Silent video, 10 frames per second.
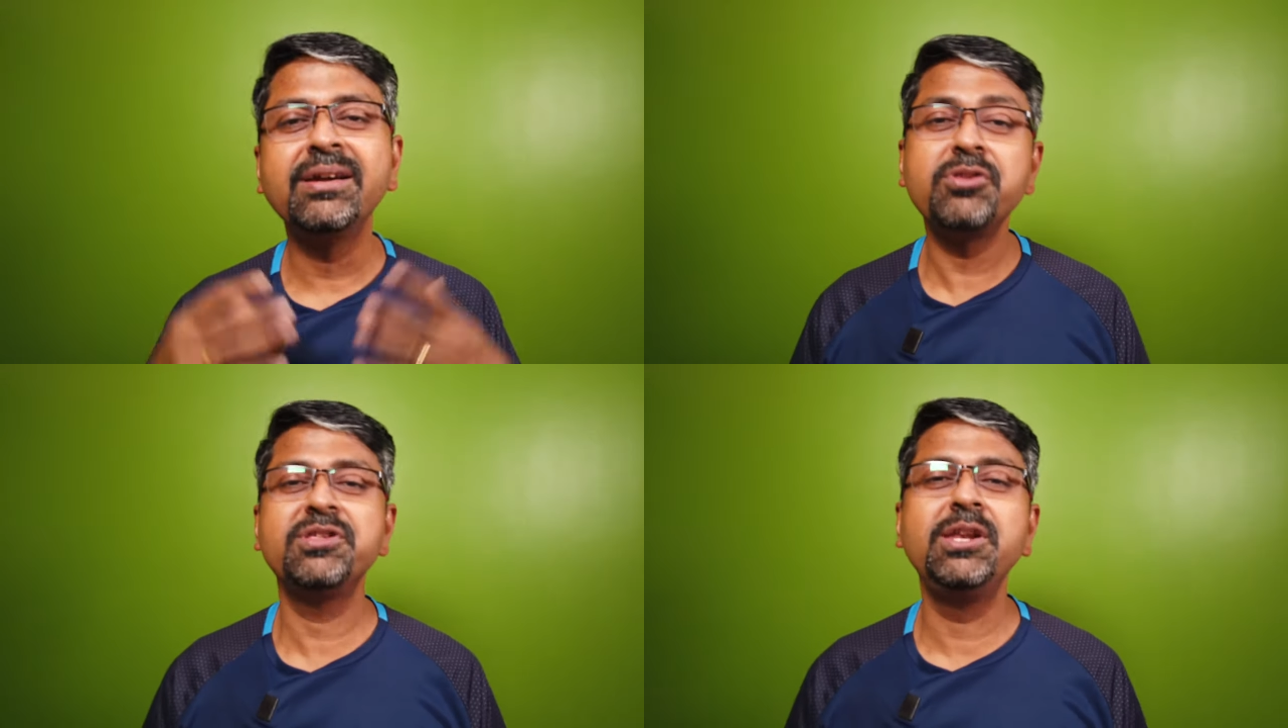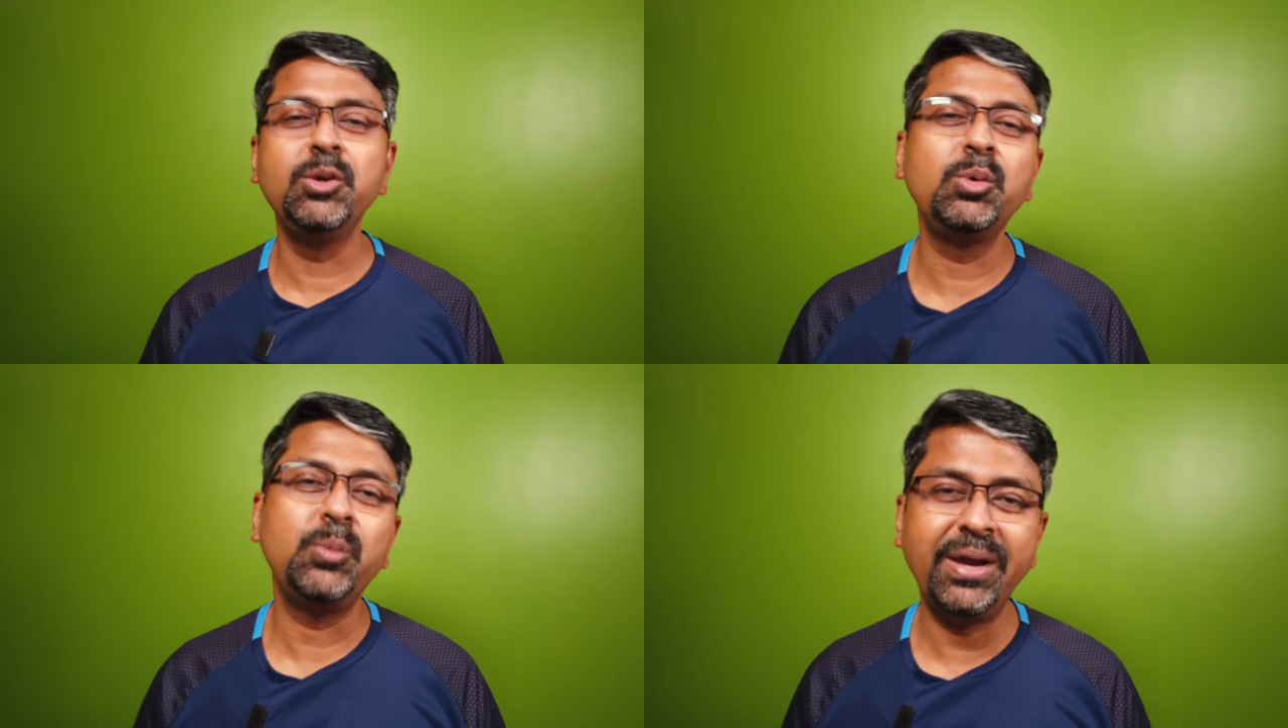more
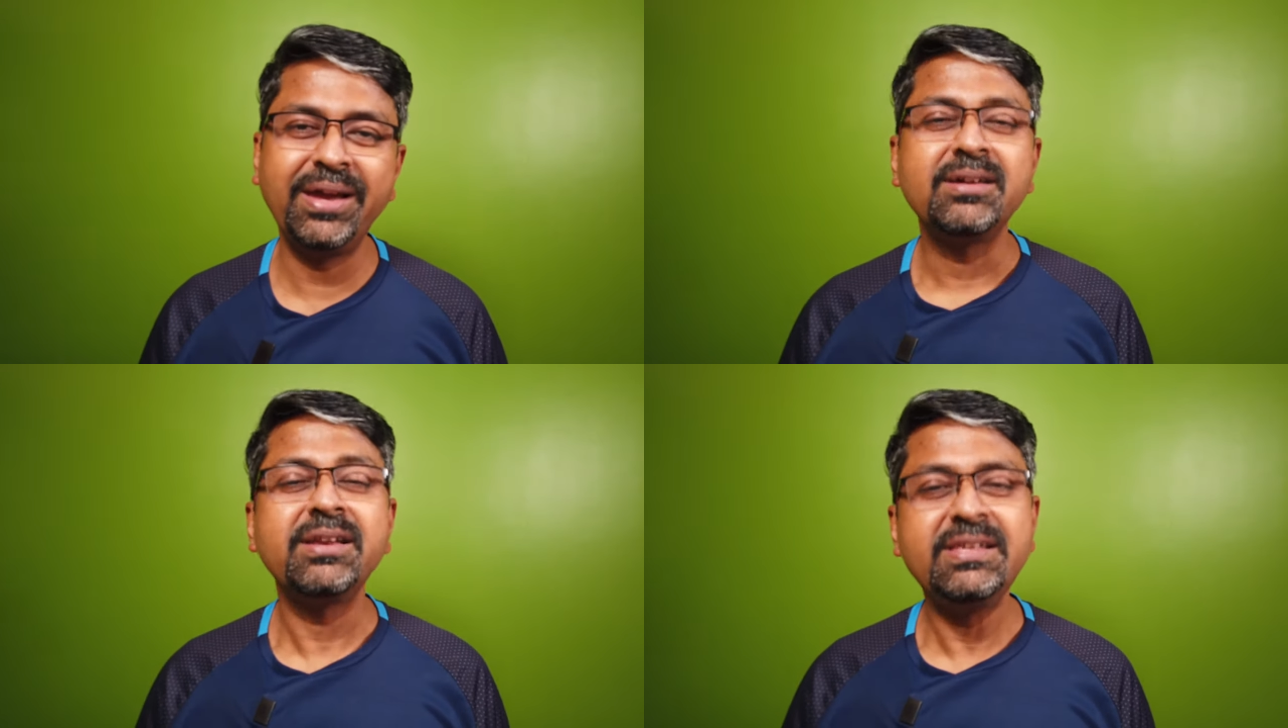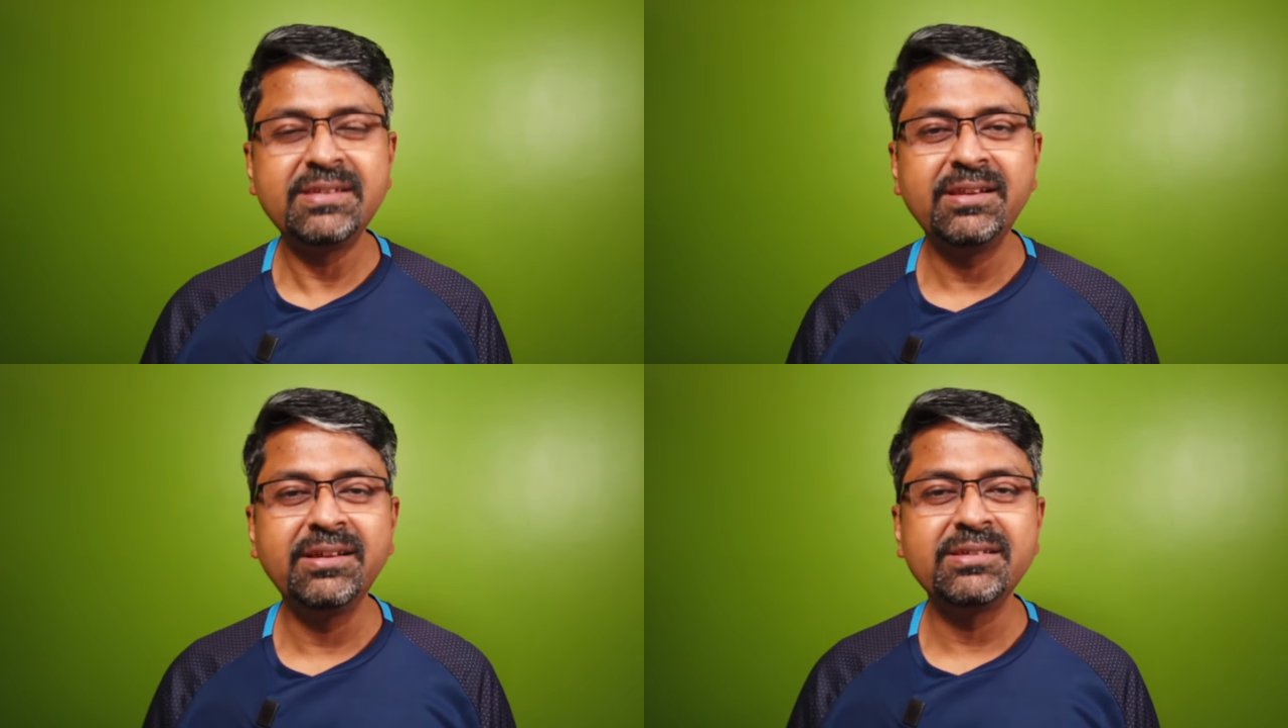genuine way. The
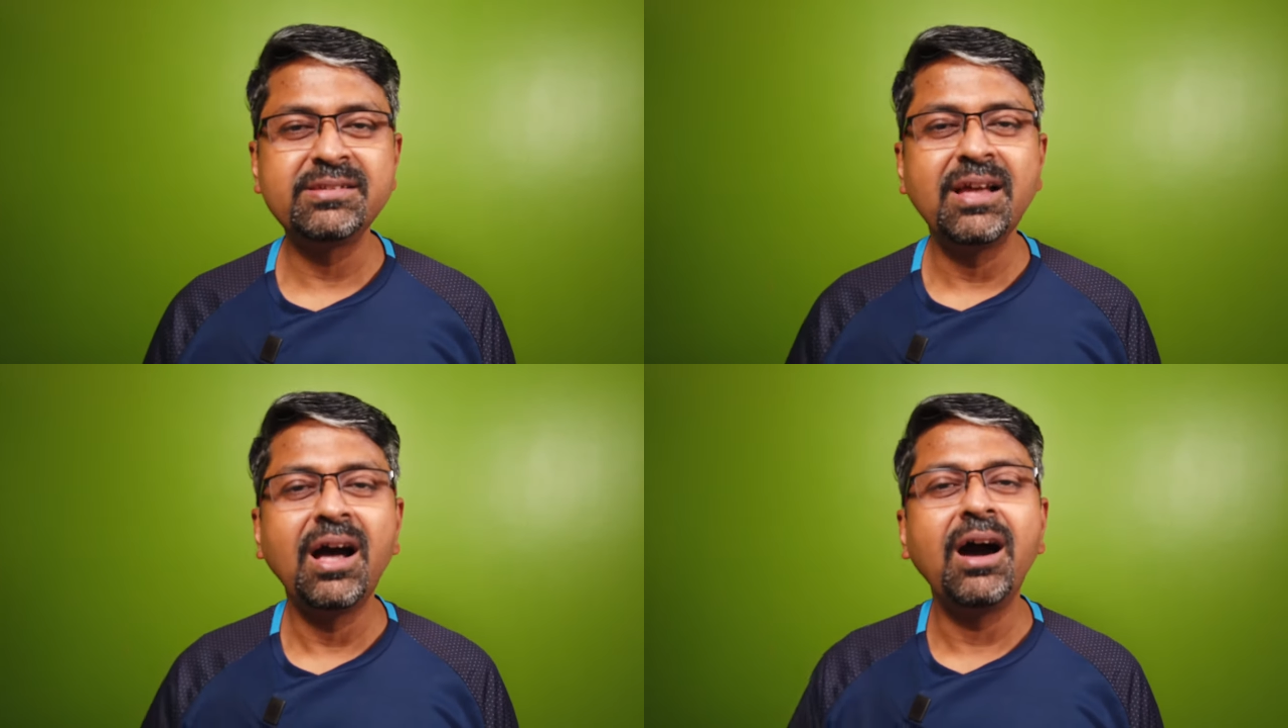reason is